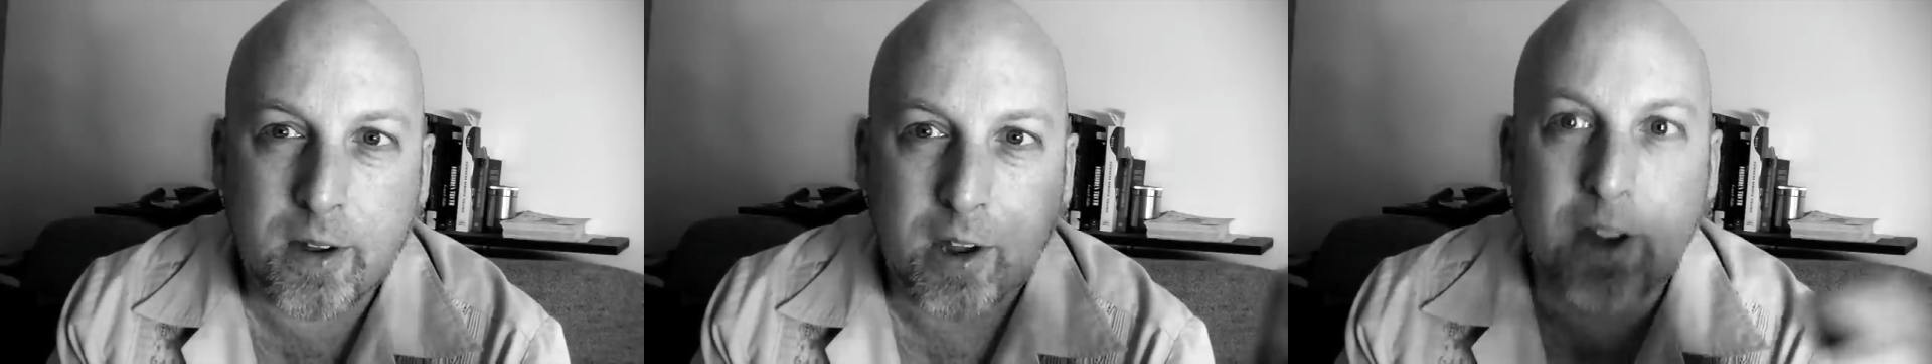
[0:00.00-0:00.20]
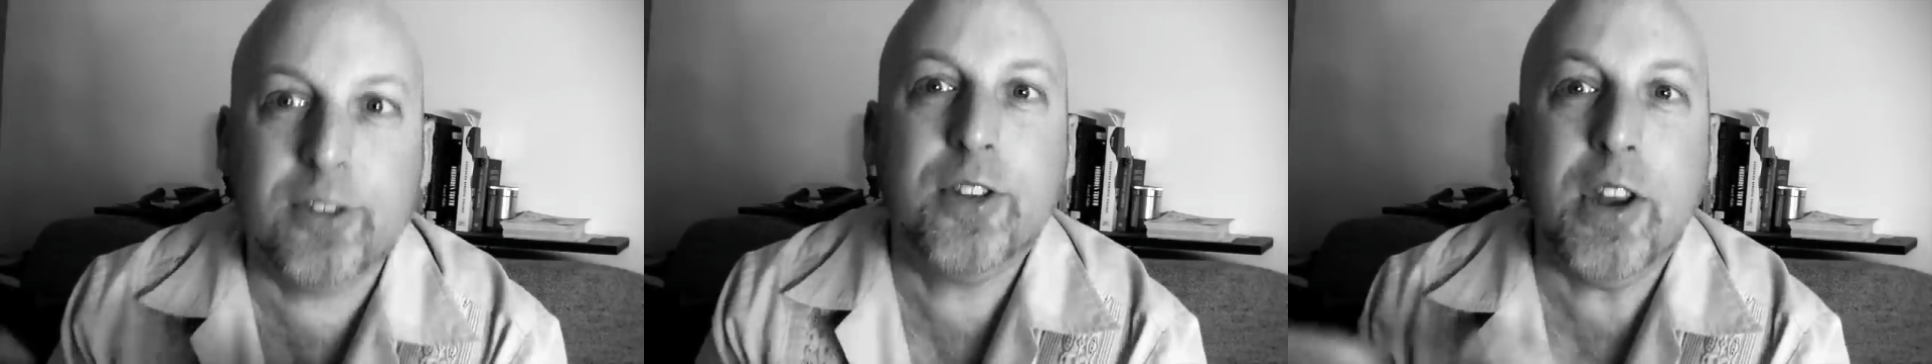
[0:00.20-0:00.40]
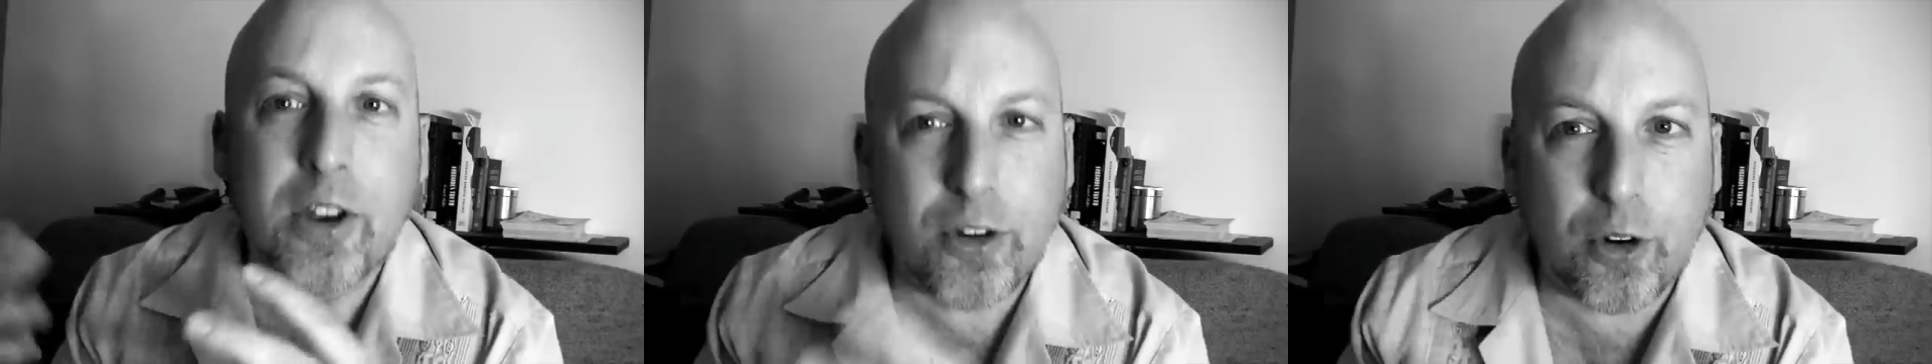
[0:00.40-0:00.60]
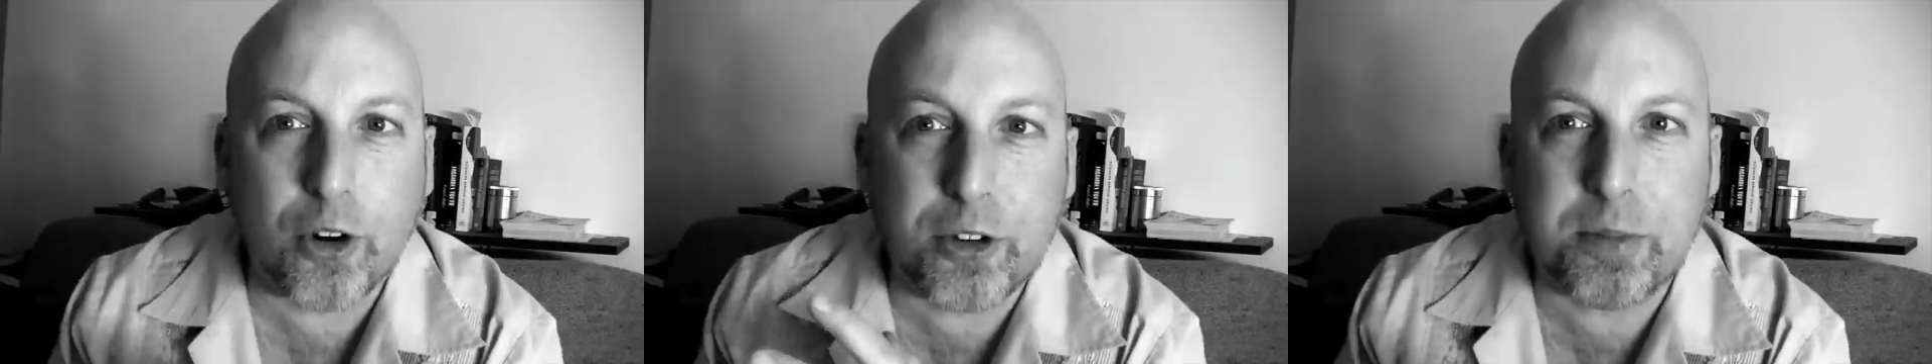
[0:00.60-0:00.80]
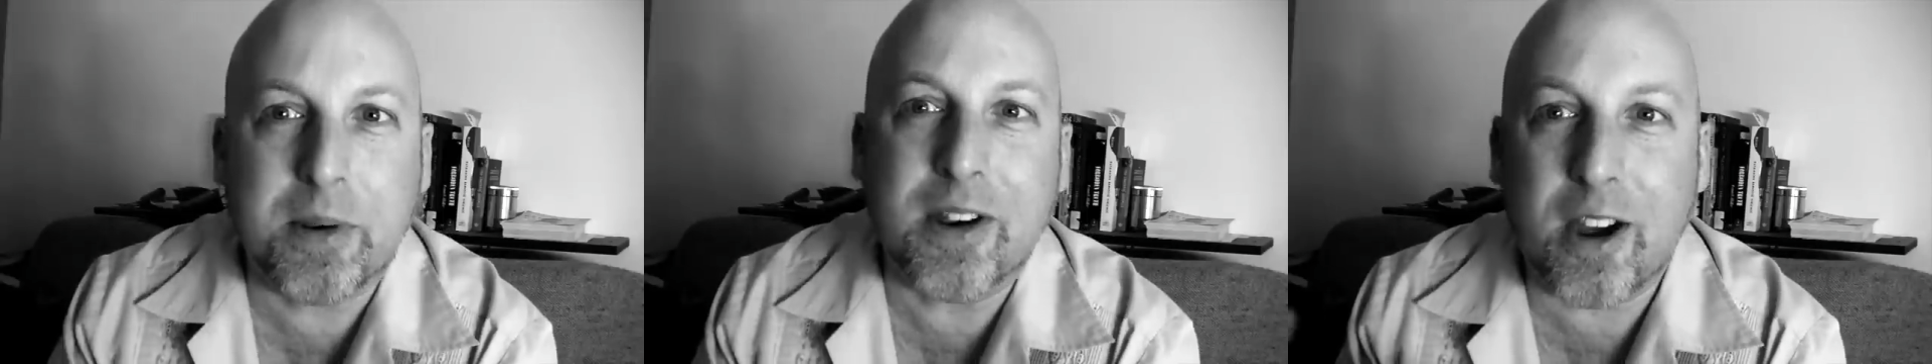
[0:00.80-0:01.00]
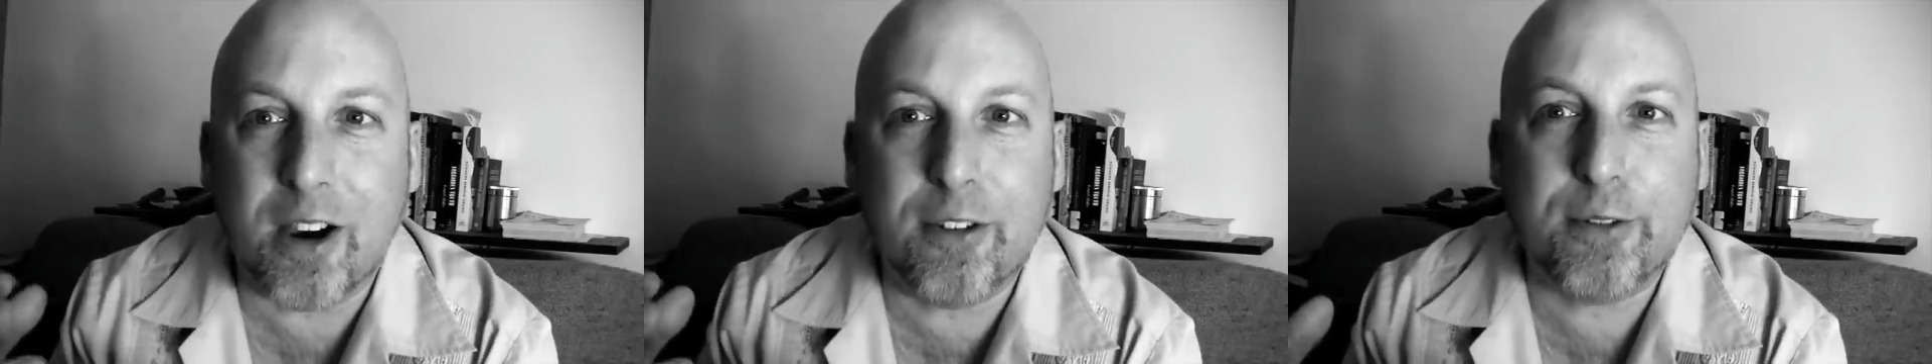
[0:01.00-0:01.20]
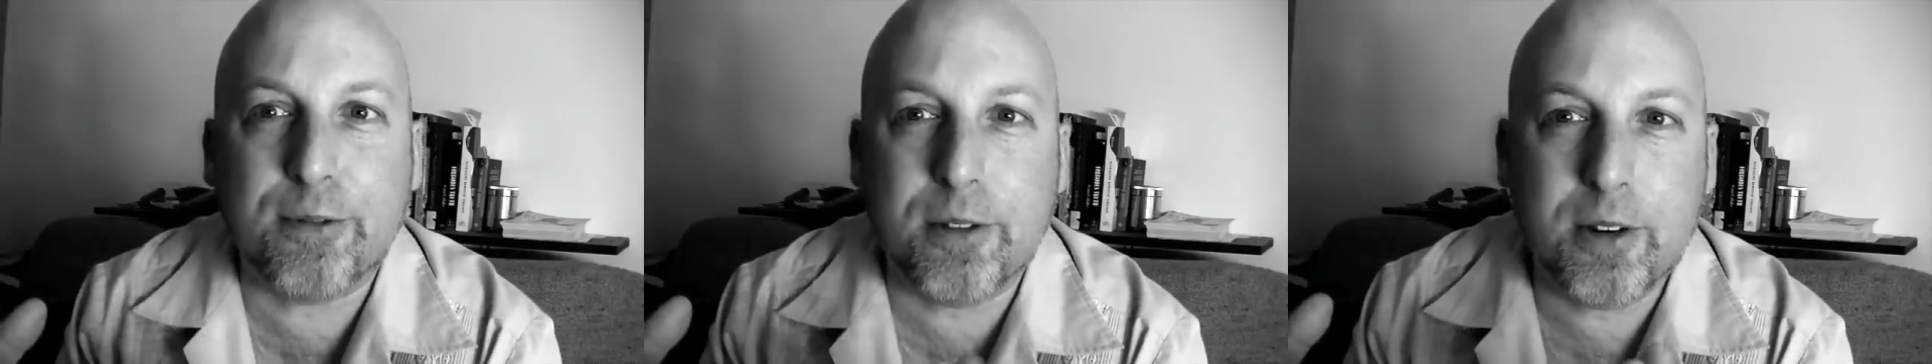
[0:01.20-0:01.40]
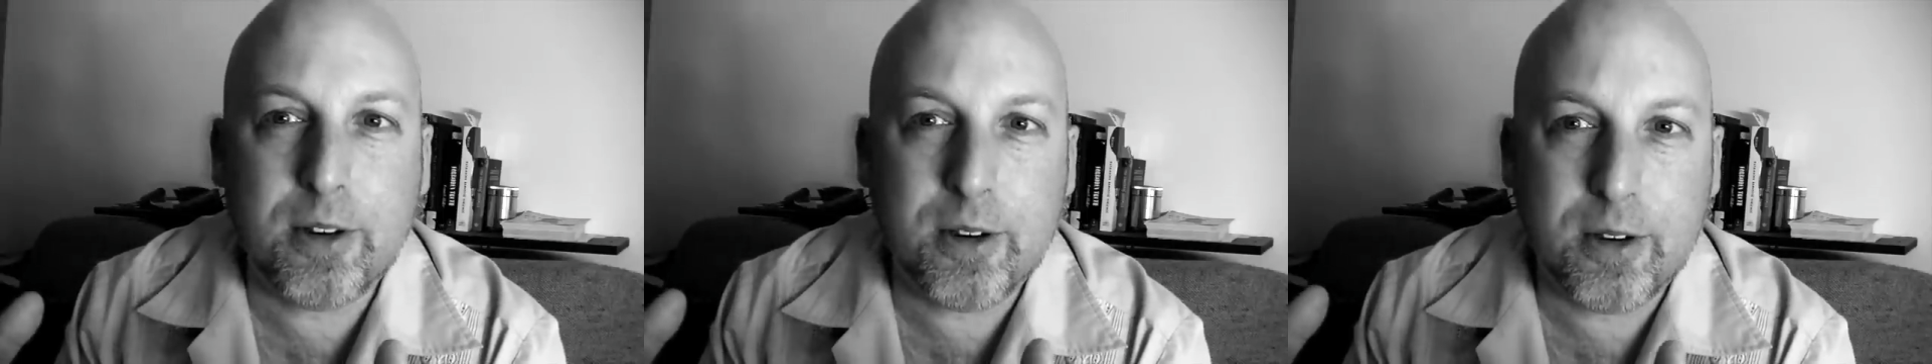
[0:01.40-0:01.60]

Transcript: is the endorsement of